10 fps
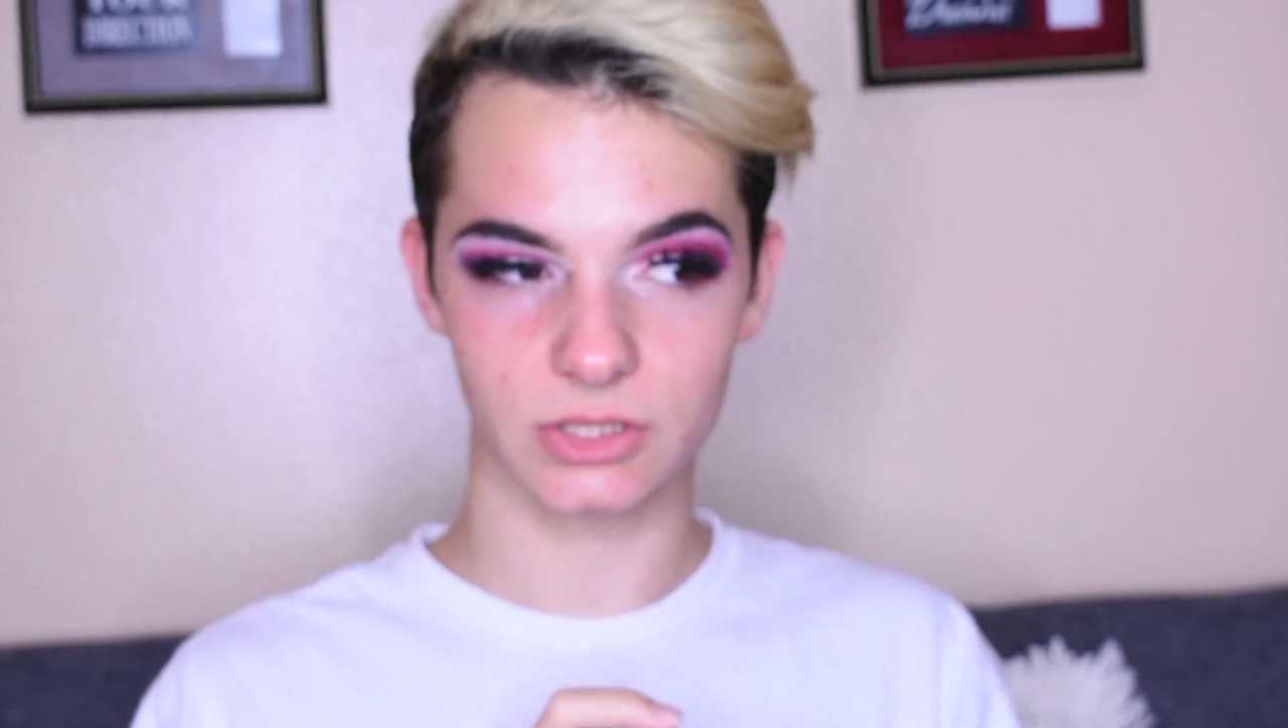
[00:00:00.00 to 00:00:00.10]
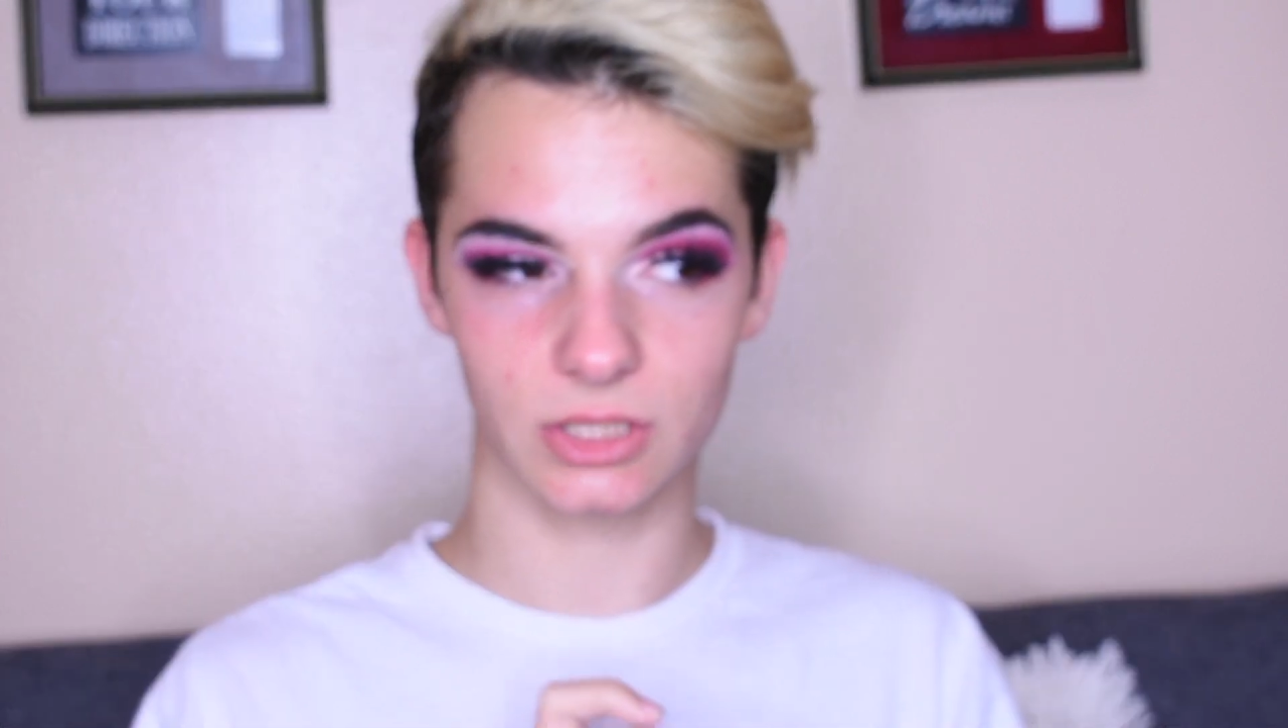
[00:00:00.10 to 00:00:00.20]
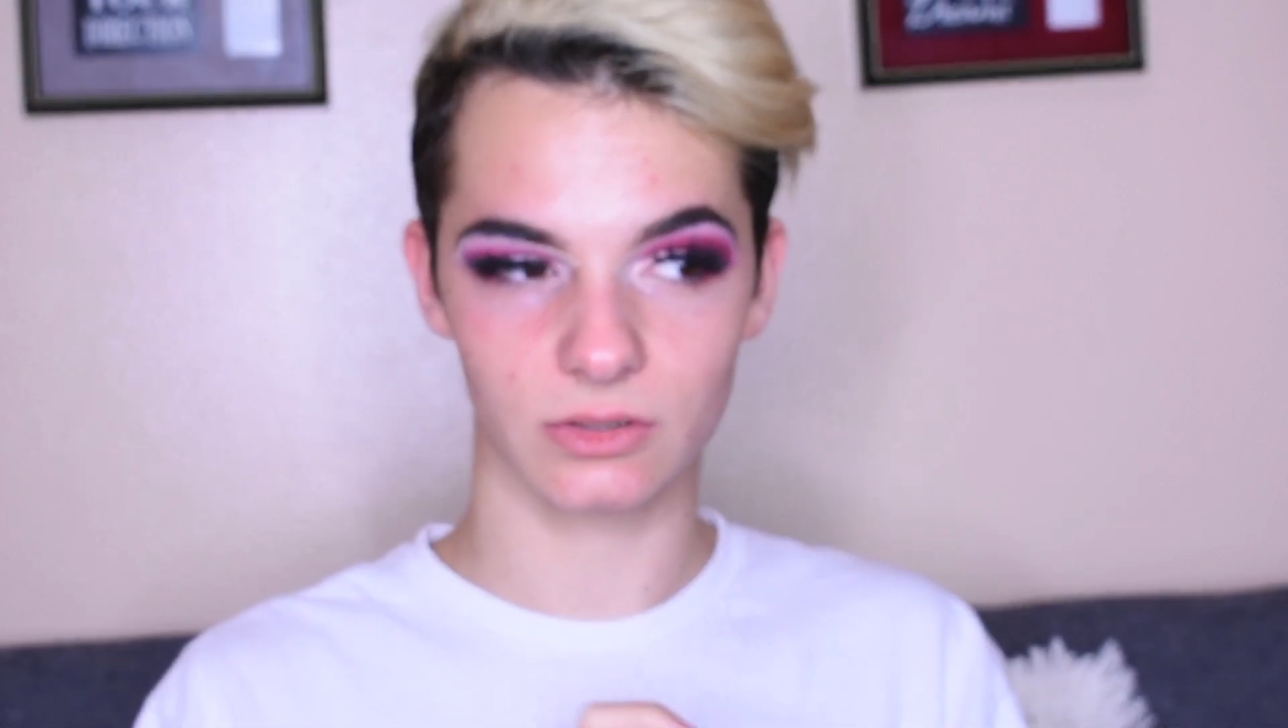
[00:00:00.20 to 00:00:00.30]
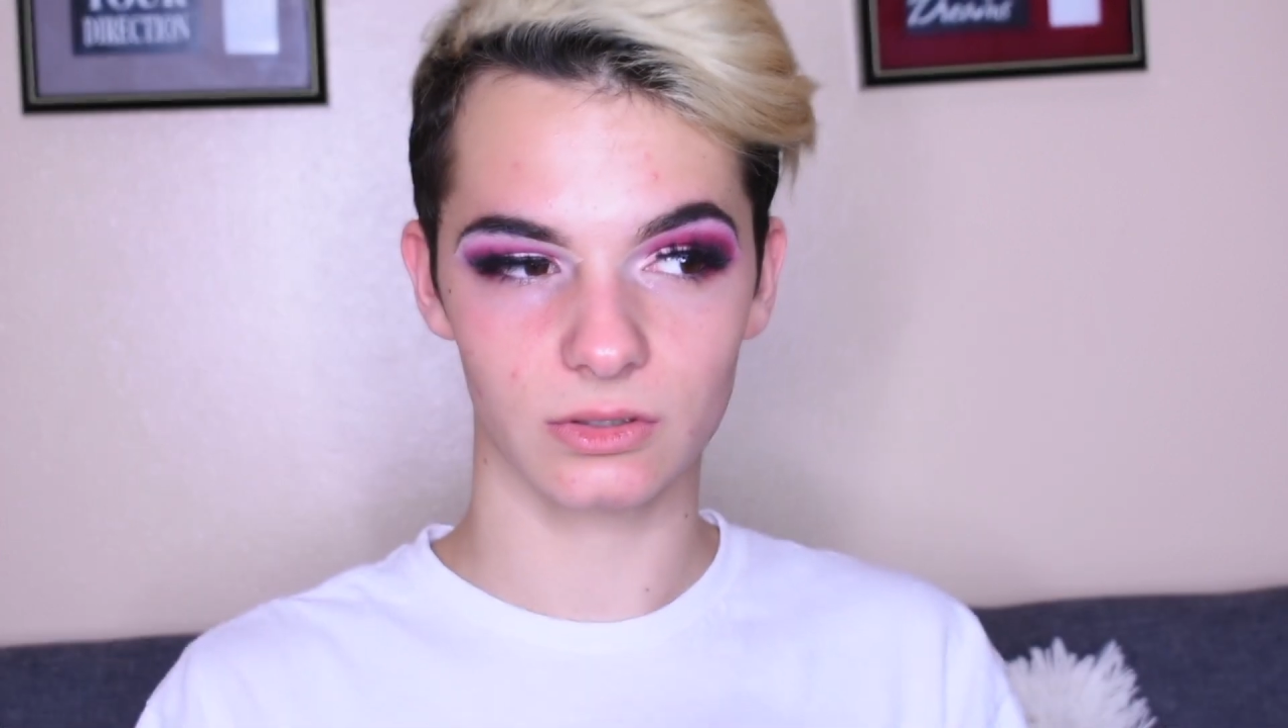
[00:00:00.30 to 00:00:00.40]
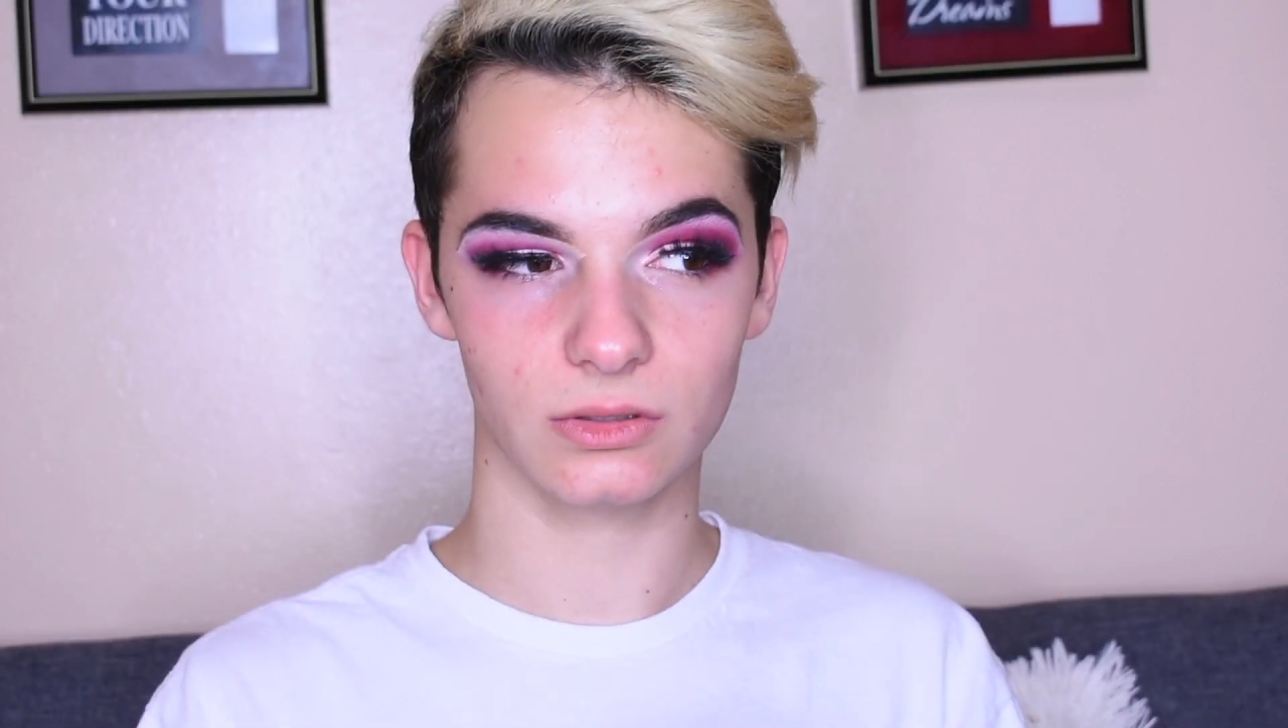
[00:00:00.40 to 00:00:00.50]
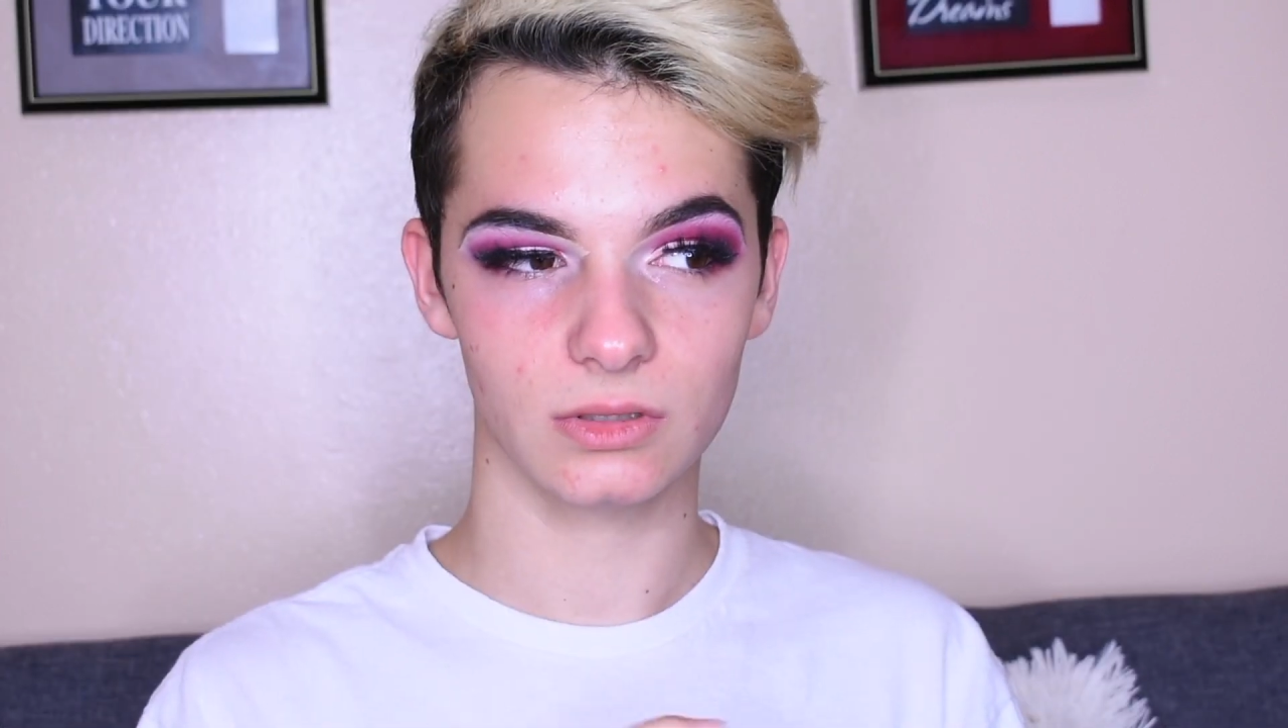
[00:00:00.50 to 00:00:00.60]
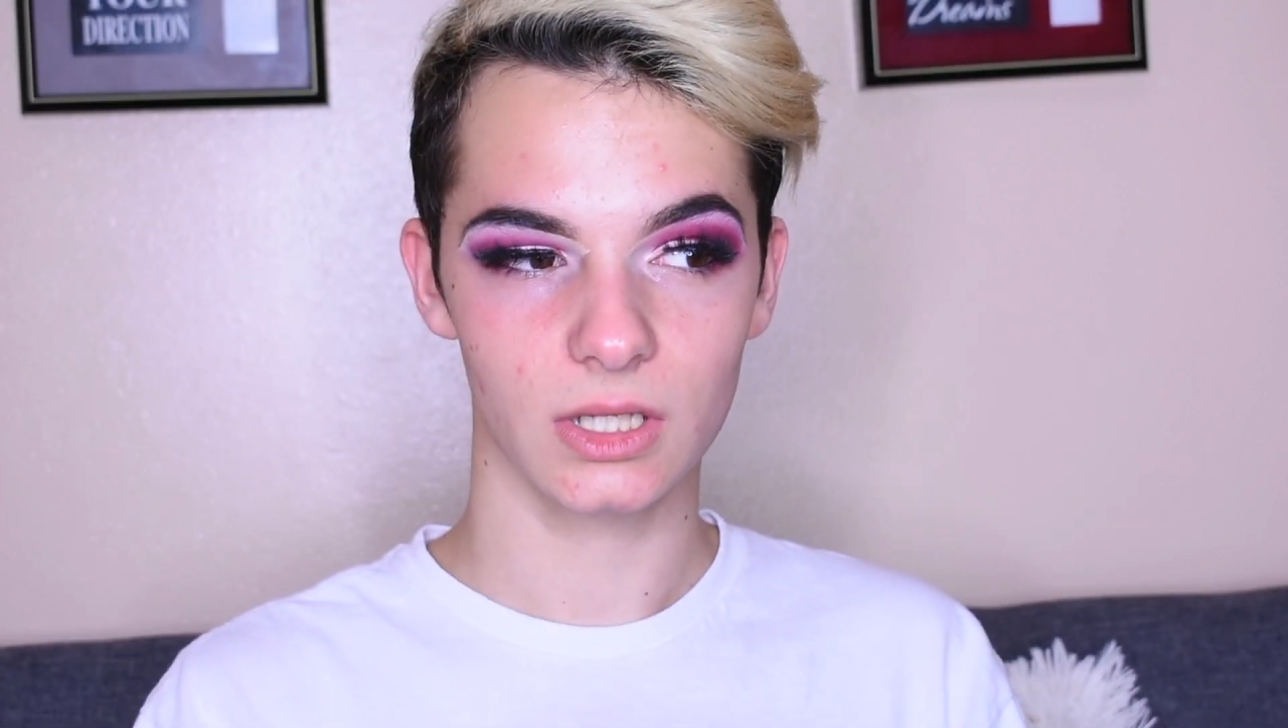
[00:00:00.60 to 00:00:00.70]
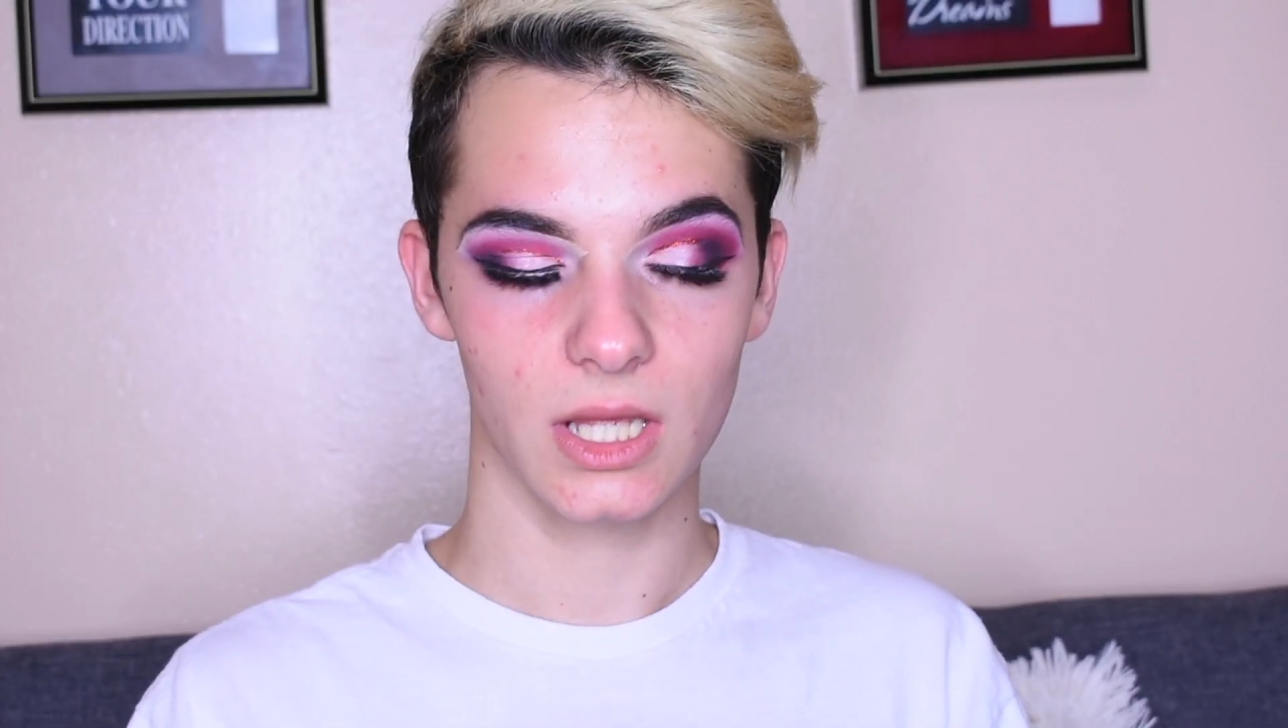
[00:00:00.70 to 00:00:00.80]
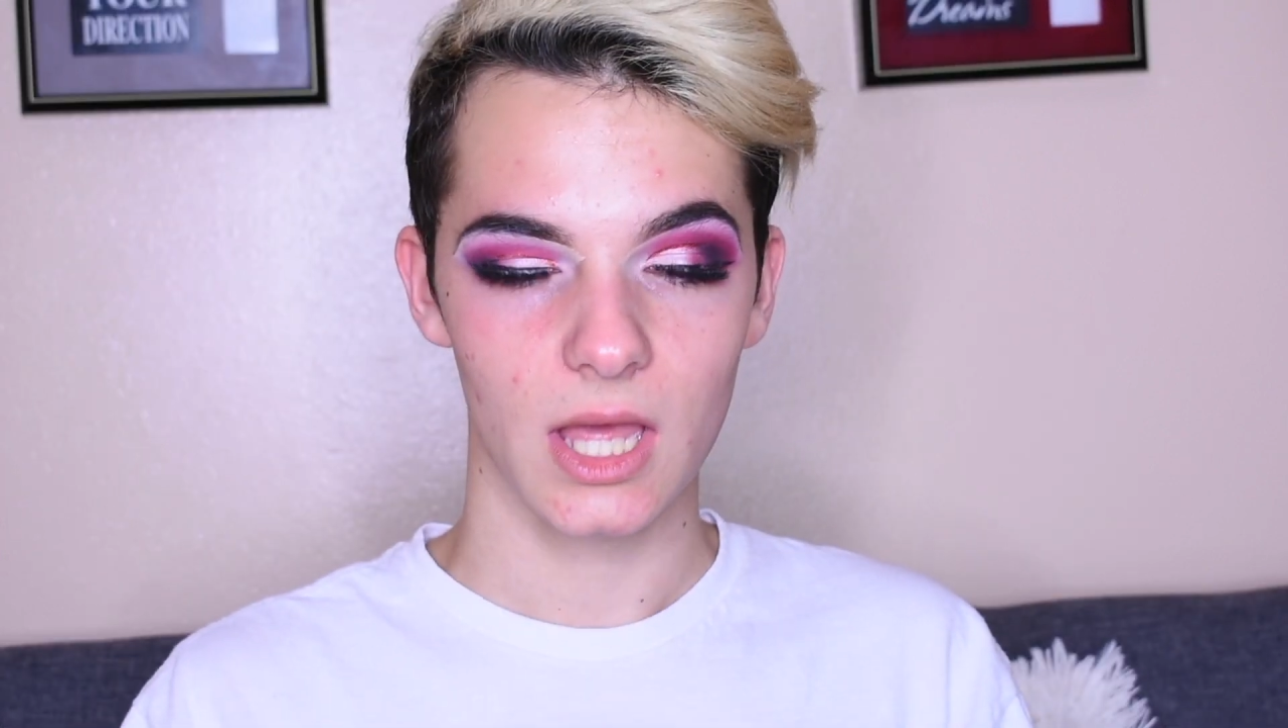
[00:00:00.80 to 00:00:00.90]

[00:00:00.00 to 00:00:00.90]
general,